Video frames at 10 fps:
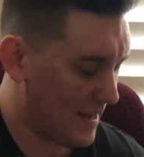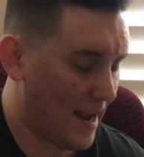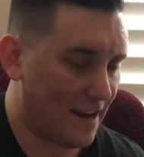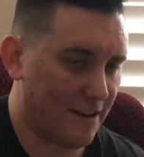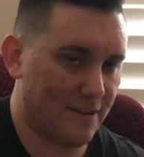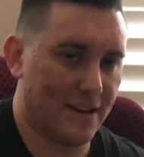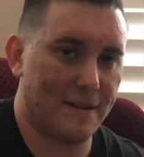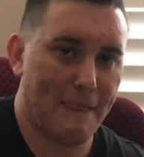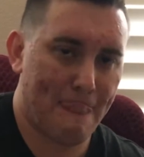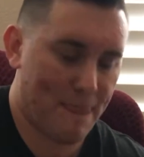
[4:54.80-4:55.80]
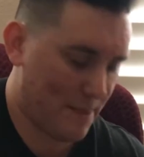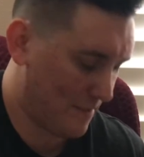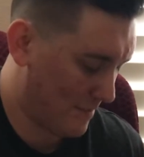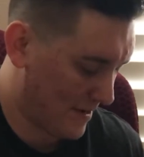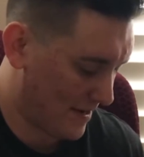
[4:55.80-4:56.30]
accurate,
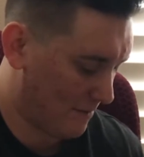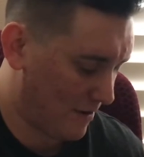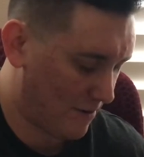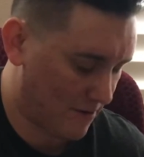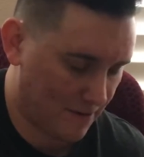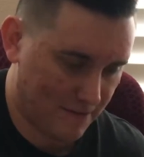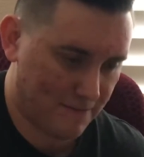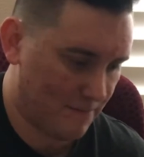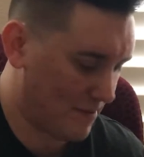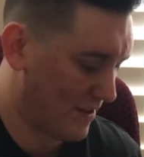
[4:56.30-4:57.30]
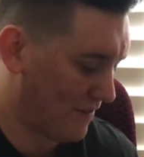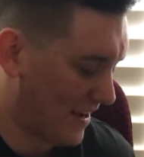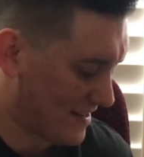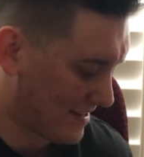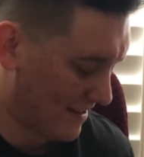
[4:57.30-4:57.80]
but we all wanna play
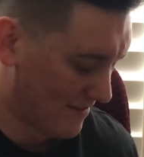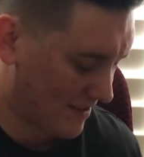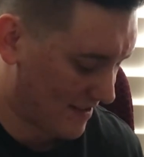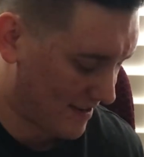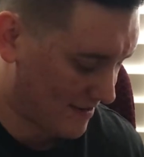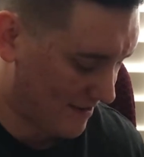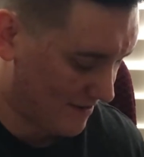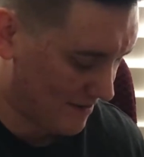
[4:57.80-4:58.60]
fast kind of a thing, so.